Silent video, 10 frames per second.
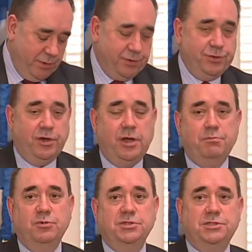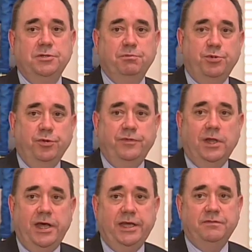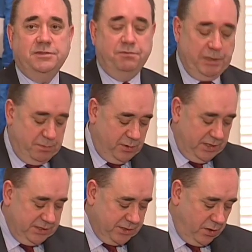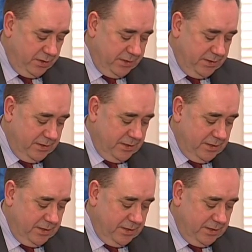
we will do our utmost to improve the lives of people in Scotland.